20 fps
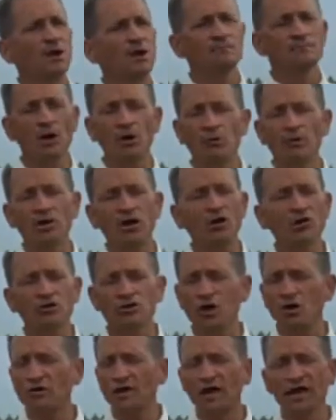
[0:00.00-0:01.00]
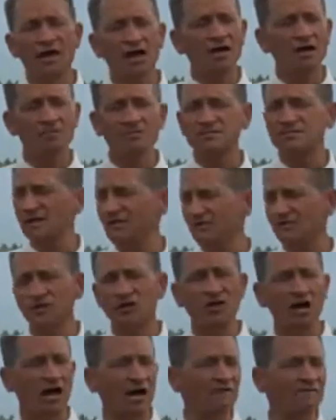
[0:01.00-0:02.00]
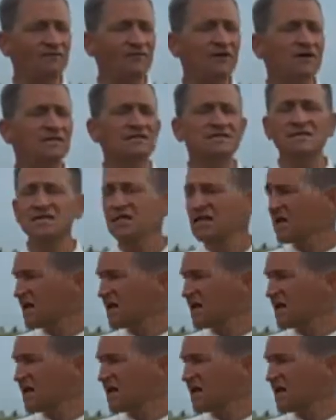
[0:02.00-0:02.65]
but we don't know that 100% for confident.